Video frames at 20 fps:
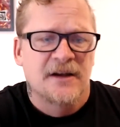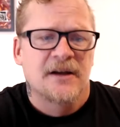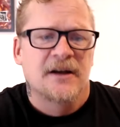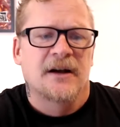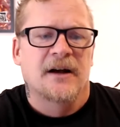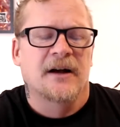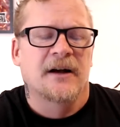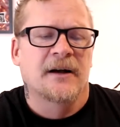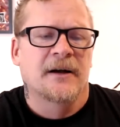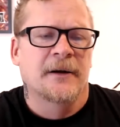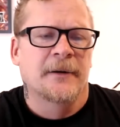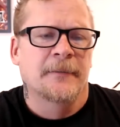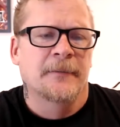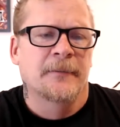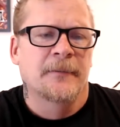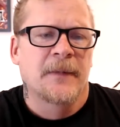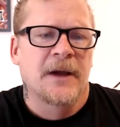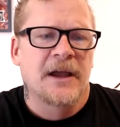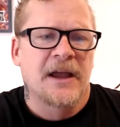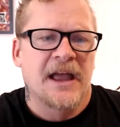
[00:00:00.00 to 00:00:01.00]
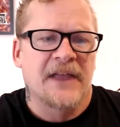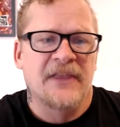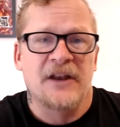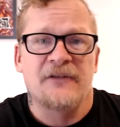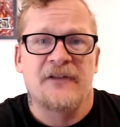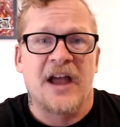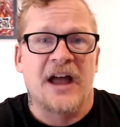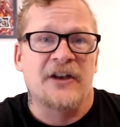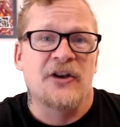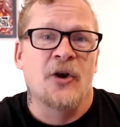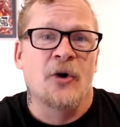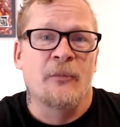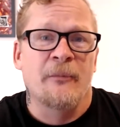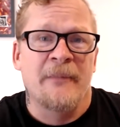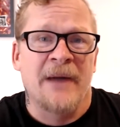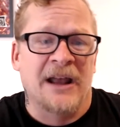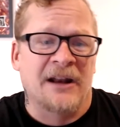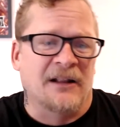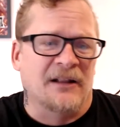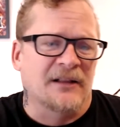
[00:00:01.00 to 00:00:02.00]
um, and then you've got no
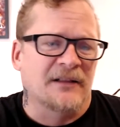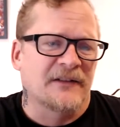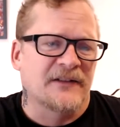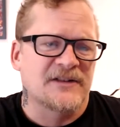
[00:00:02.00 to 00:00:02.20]
metal.